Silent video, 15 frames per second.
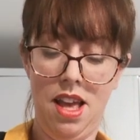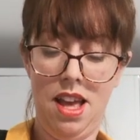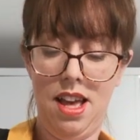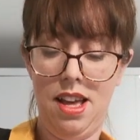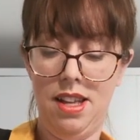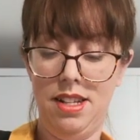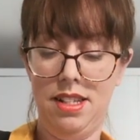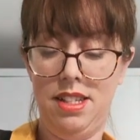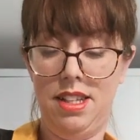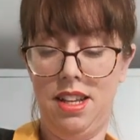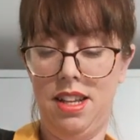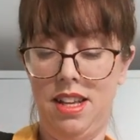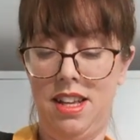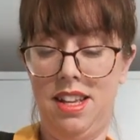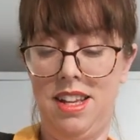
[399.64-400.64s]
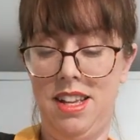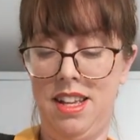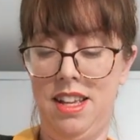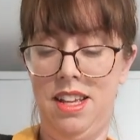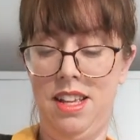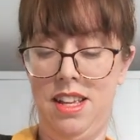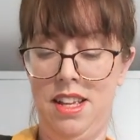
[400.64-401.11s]
And
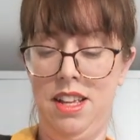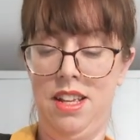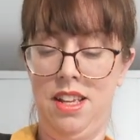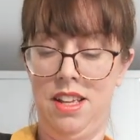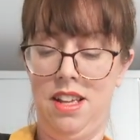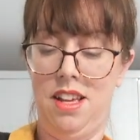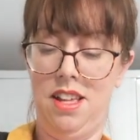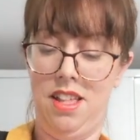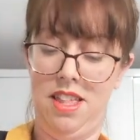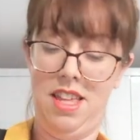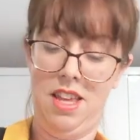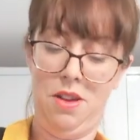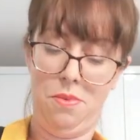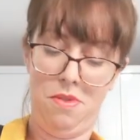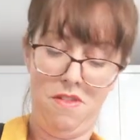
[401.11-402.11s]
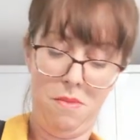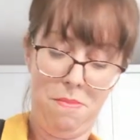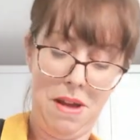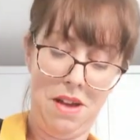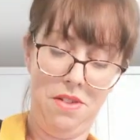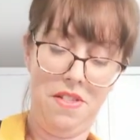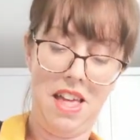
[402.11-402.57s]
I think we're
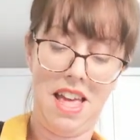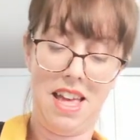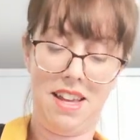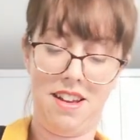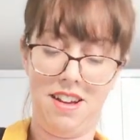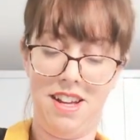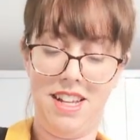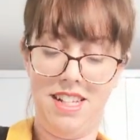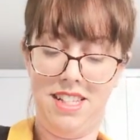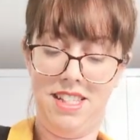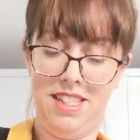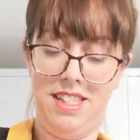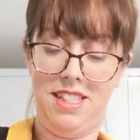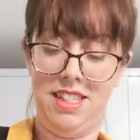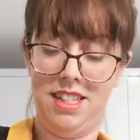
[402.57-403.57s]
about there, guys.